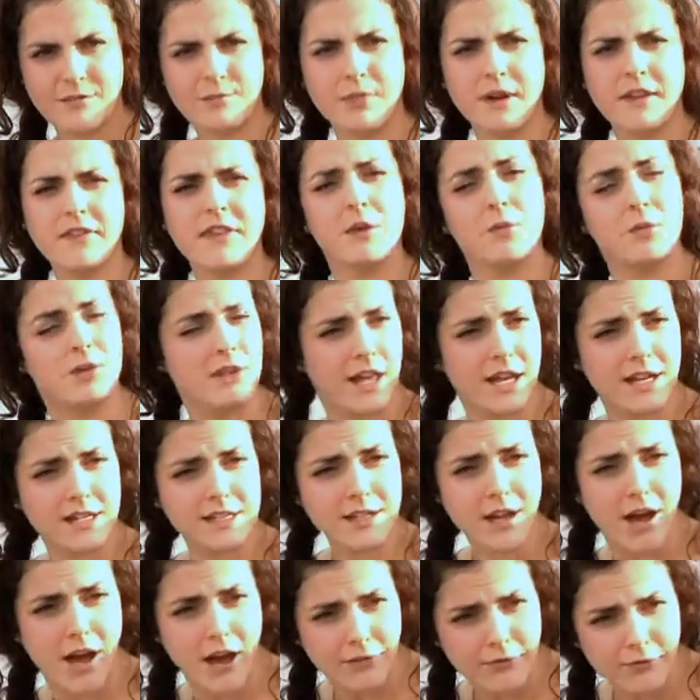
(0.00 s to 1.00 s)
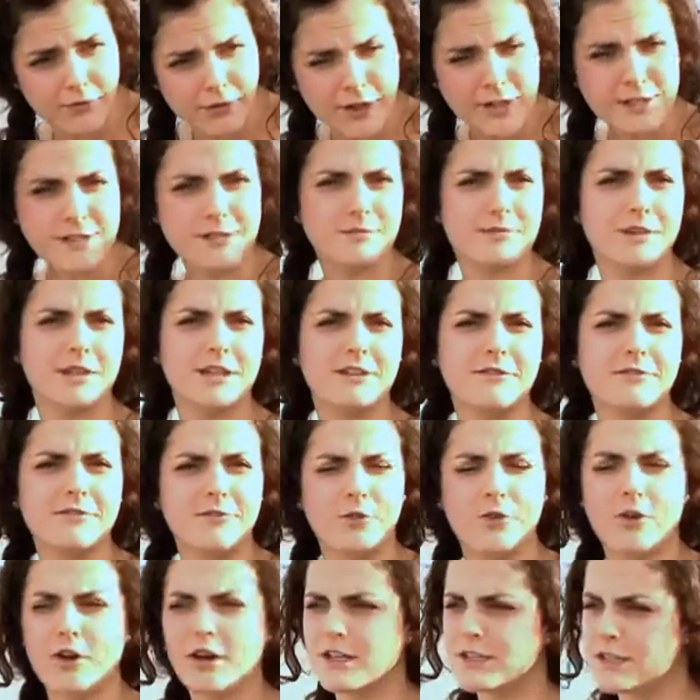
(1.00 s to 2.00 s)
But they would like to offer it to me
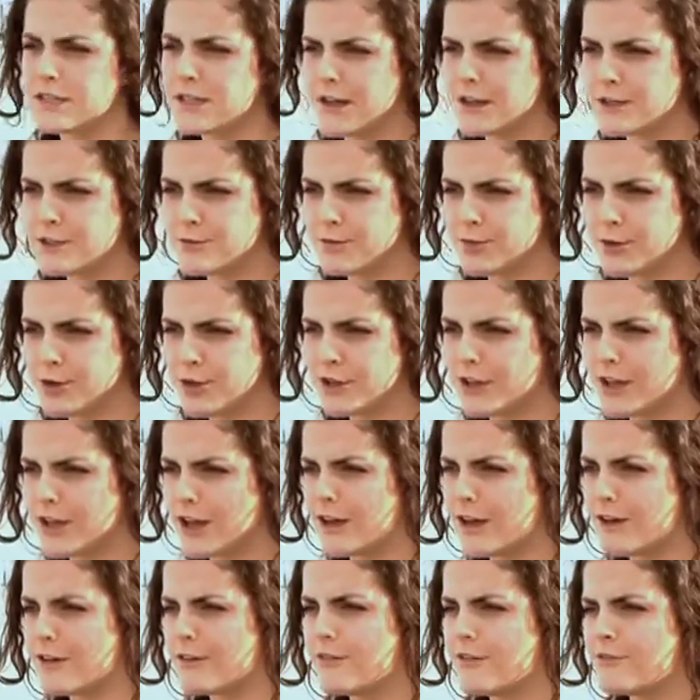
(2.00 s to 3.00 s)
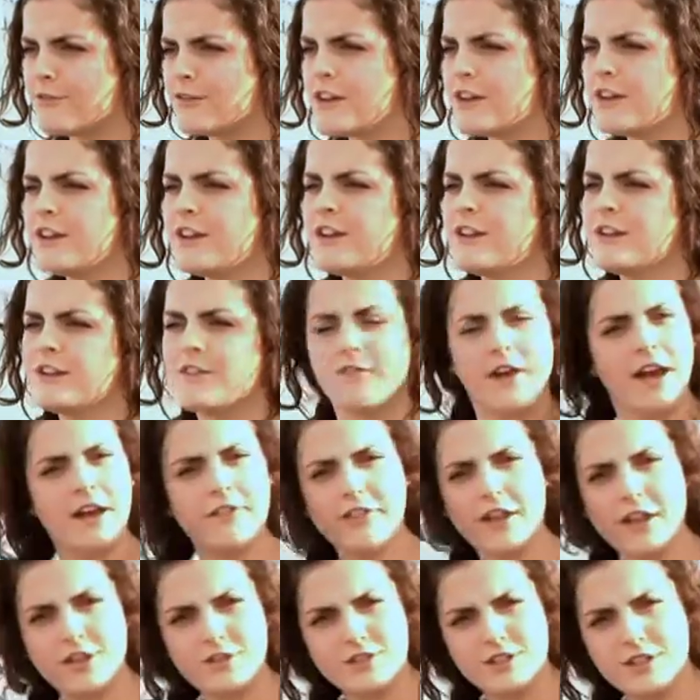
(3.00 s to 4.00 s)
for a deductible of
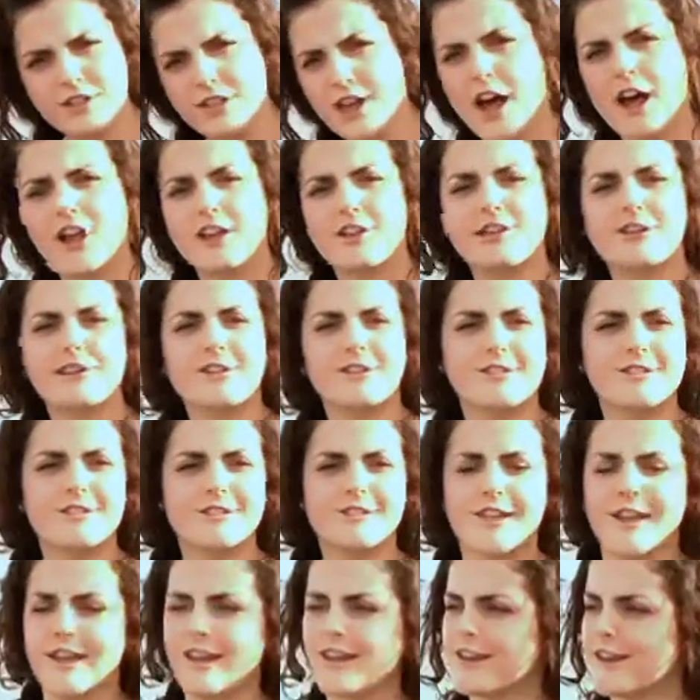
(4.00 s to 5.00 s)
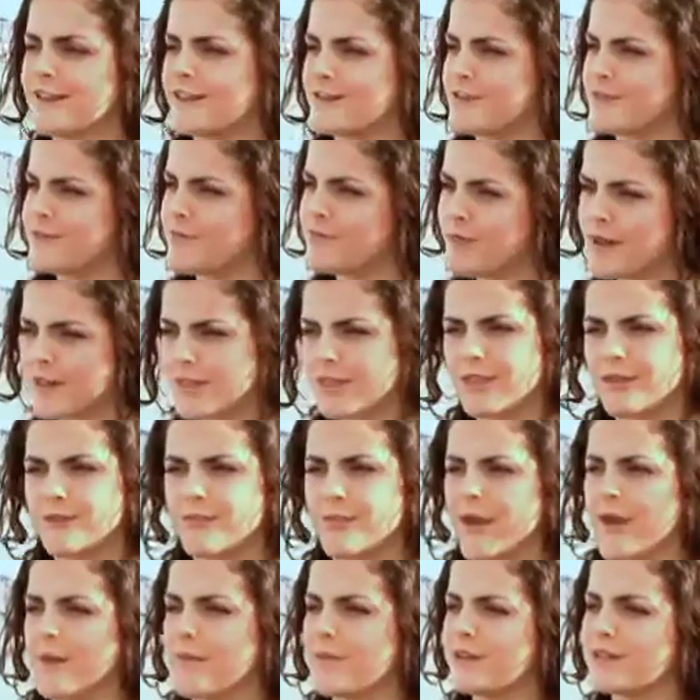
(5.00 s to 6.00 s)
$5,000 and monthly
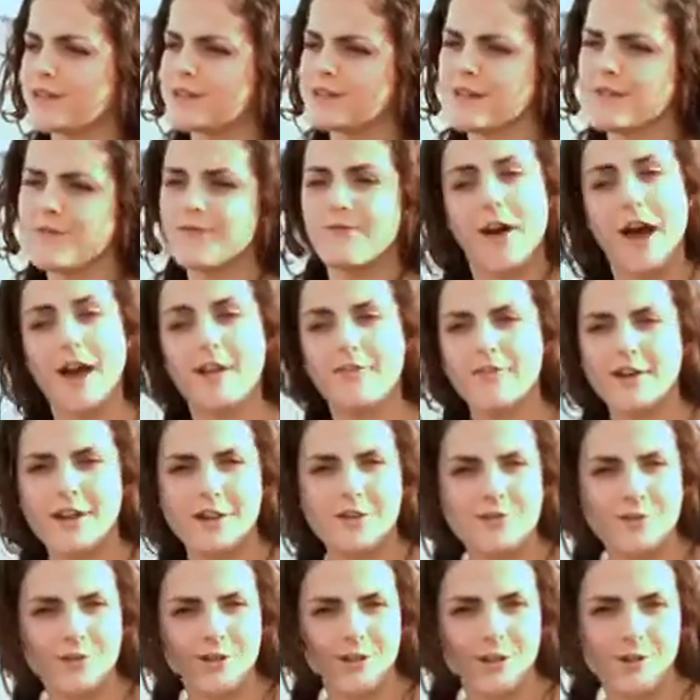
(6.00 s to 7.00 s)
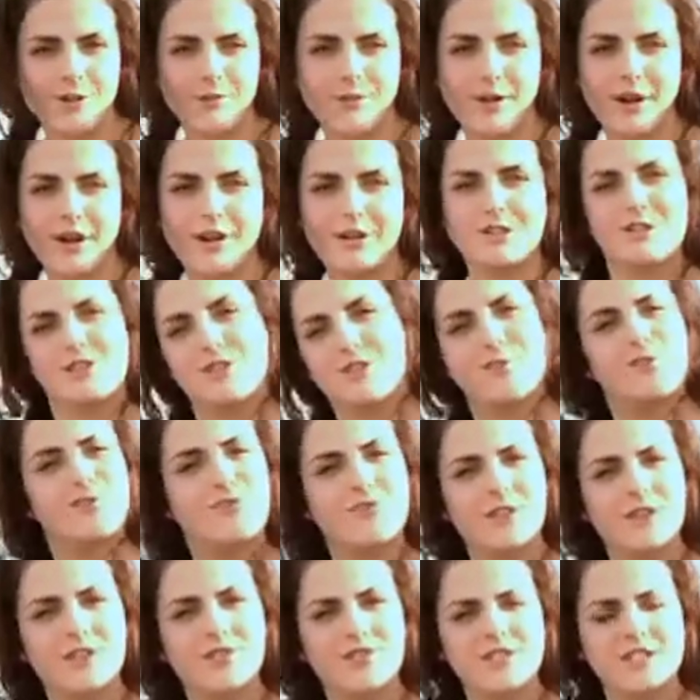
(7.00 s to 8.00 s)
payments of $500 compared to
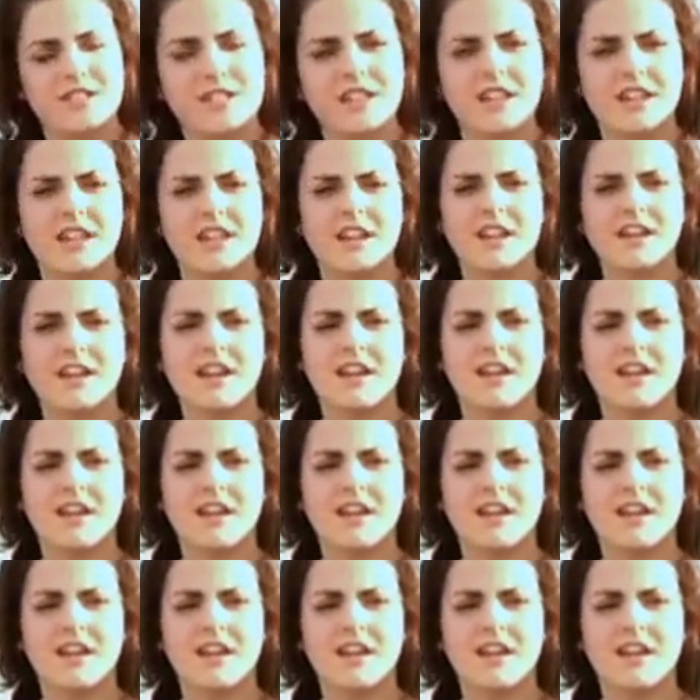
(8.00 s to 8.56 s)
$250.